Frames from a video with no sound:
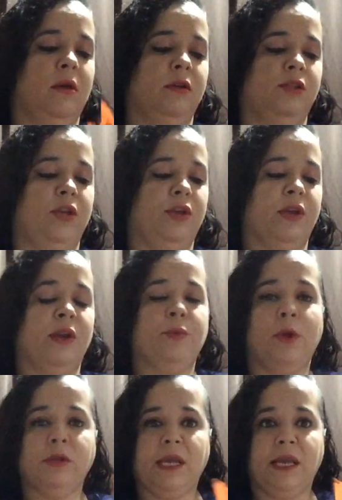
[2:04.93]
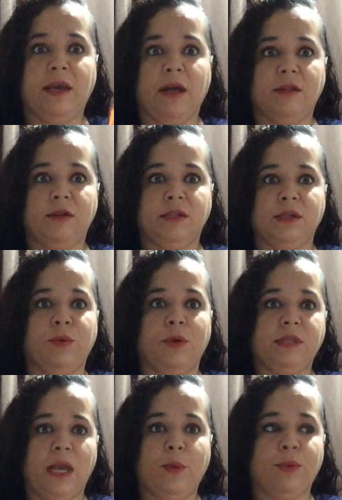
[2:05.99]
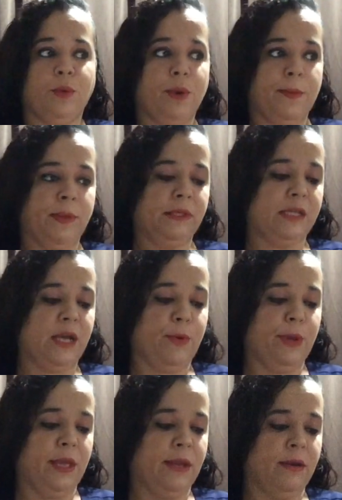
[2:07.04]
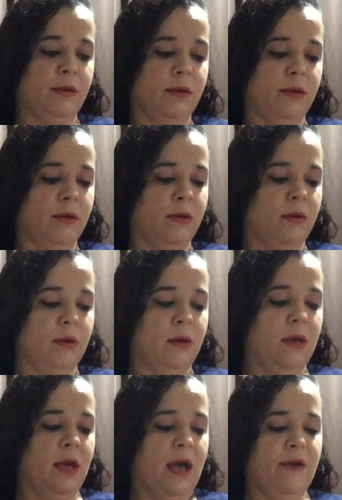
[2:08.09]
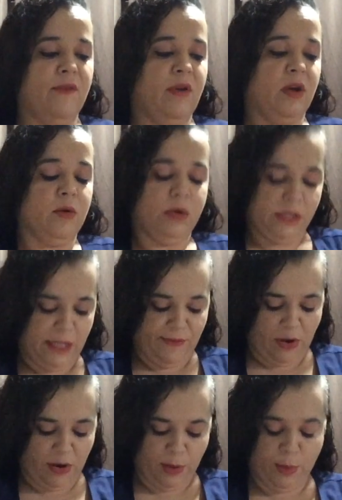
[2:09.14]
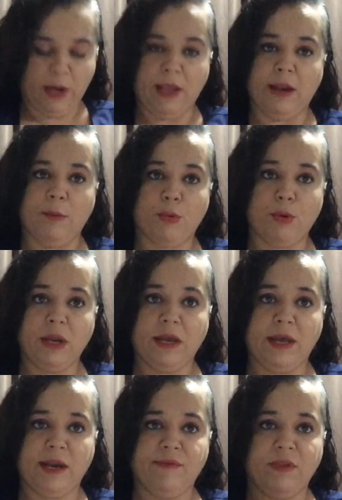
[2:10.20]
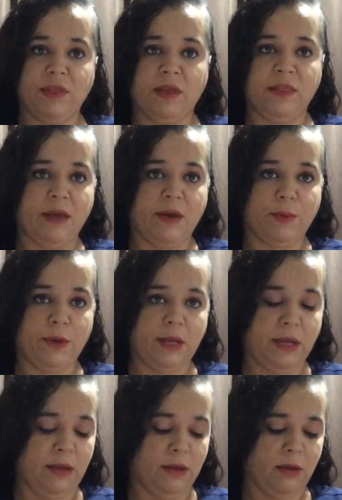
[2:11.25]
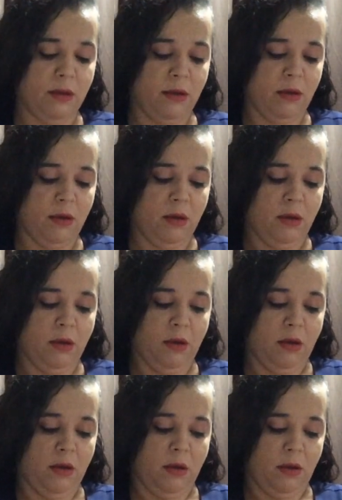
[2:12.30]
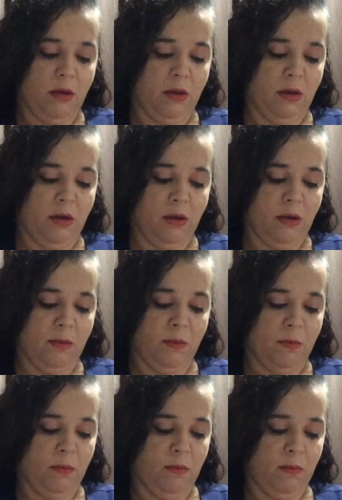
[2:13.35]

So you're going to rotate colors and rotate when the ribbons go in. Of course I've already went ahead and pre-cut everything, that way you